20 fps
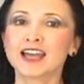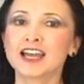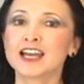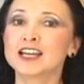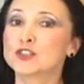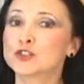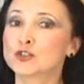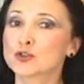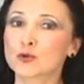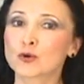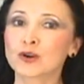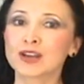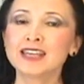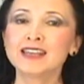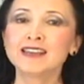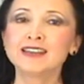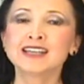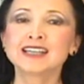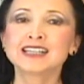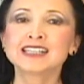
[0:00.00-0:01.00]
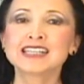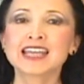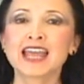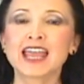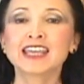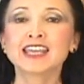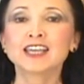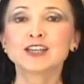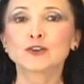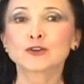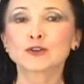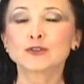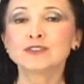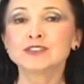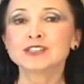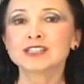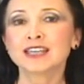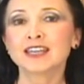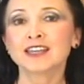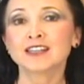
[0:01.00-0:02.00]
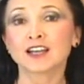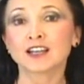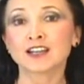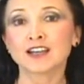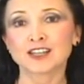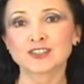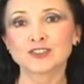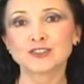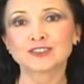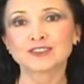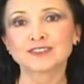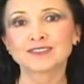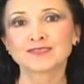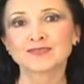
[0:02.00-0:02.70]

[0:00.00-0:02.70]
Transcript: a tree taking root in a gutter.